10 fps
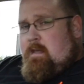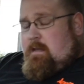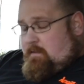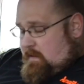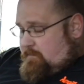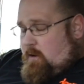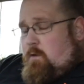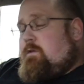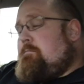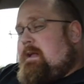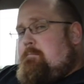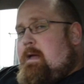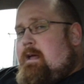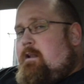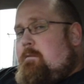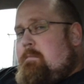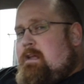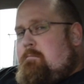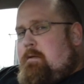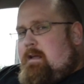They even hold a big bear like
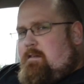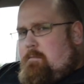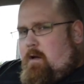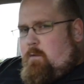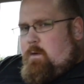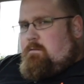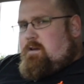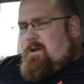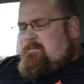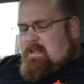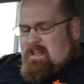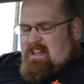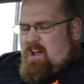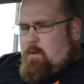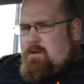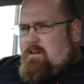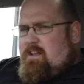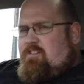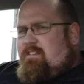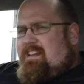me in place, but I will note I would
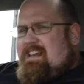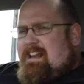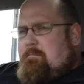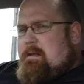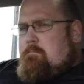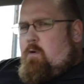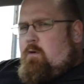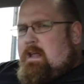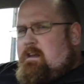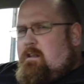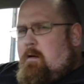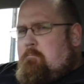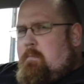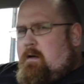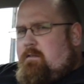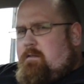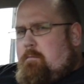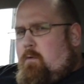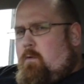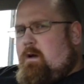like just a little bit more in lumbar
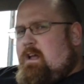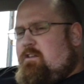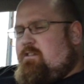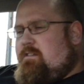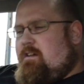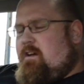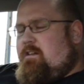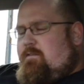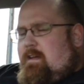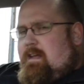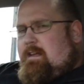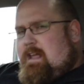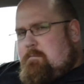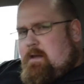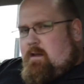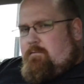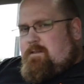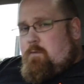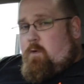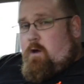support just to kind of keep me
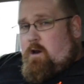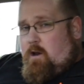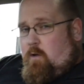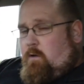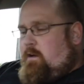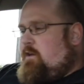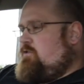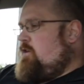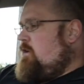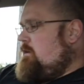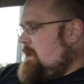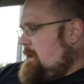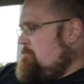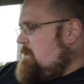comfortable on a longer journey.